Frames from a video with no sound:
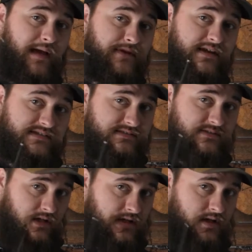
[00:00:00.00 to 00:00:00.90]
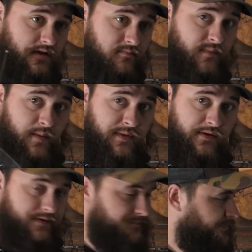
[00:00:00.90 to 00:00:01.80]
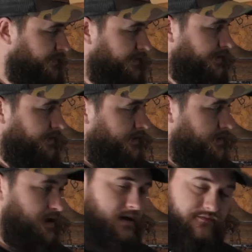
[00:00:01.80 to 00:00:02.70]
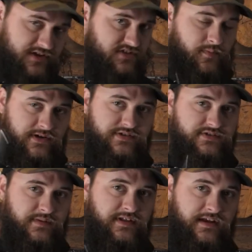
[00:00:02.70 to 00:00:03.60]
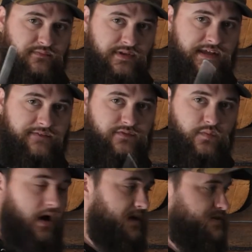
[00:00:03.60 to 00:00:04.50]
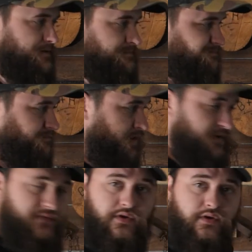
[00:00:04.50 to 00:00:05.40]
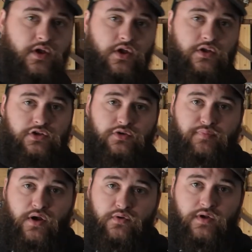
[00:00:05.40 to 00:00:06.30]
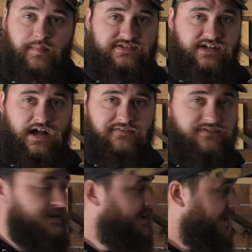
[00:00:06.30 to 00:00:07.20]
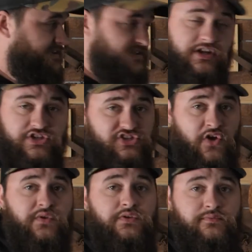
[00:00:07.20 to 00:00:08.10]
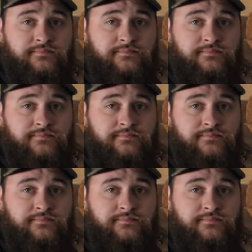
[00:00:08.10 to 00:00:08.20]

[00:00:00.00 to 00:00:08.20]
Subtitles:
at because my beard, facial pressure is something I really have to watch. But if your bow grip is off, it's going to show you,